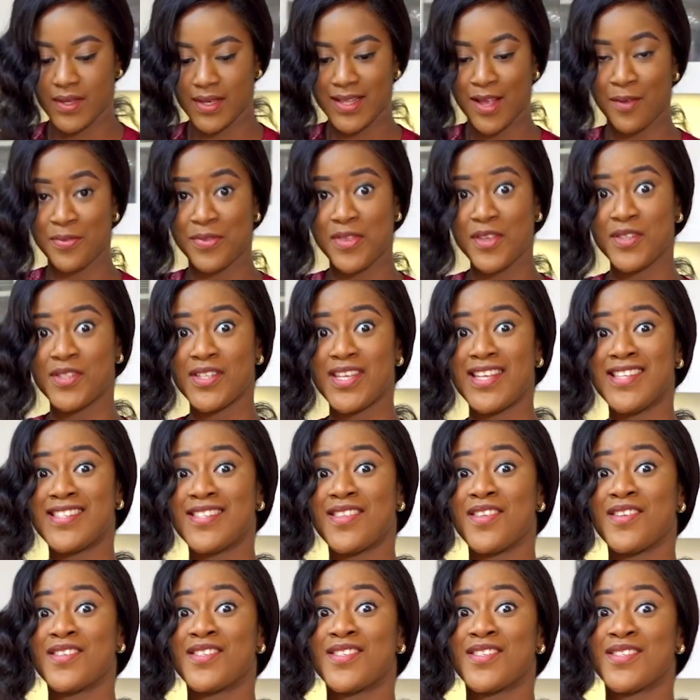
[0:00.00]
Now this is
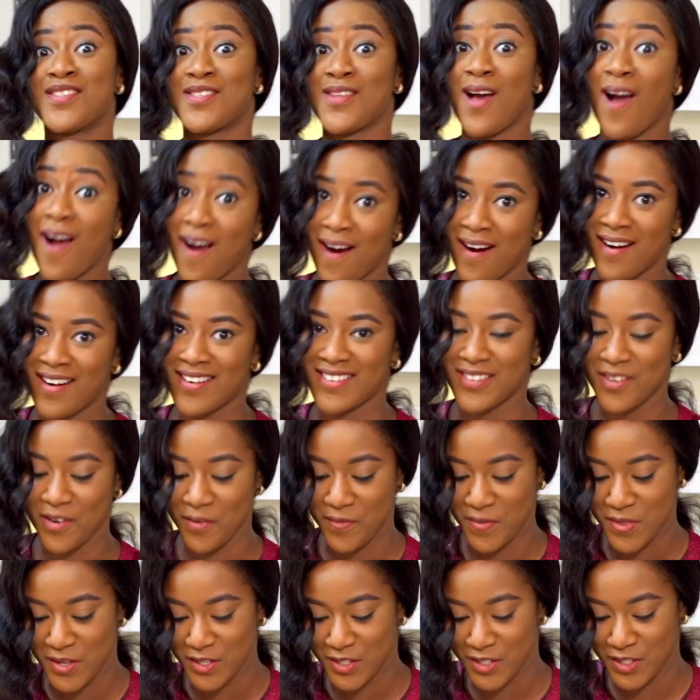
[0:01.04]
the star
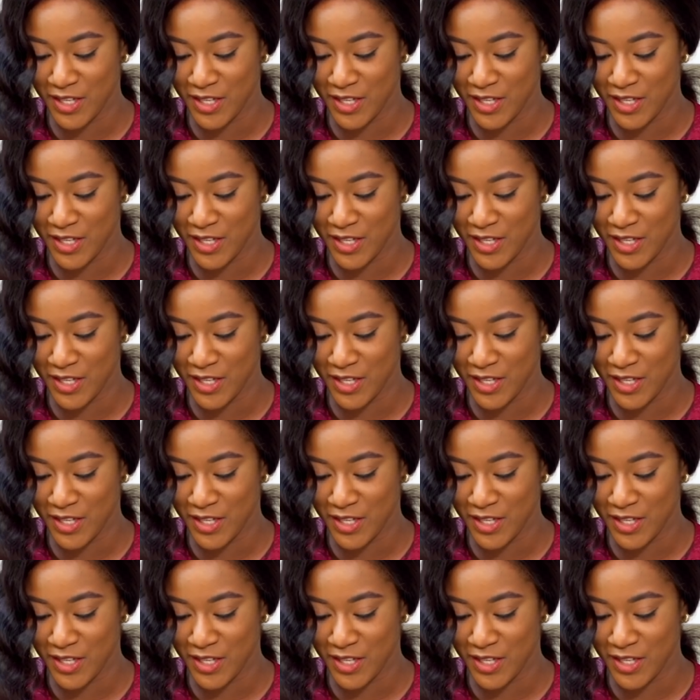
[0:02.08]
of this